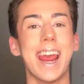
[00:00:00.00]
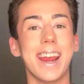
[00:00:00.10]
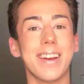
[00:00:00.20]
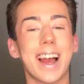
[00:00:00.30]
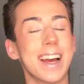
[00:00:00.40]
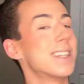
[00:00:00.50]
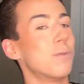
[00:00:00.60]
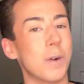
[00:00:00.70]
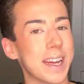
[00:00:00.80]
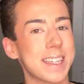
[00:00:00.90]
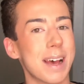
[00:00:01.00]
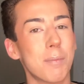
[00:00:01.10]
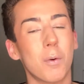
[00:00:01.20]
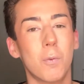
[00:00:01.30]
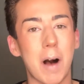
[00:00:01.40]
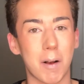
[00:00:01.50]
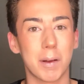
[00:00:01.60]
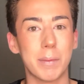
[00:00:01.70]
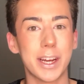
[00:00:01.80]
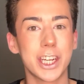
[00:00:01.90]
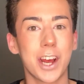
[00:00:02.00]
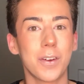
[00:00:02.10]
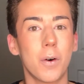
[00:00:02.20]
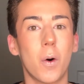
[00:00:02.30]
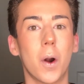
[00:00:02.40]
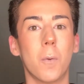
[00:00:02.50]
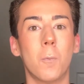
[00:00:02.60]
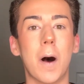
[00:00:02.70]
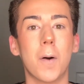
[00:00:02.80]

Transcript: Hey guys, what is up? Welcome to my channel or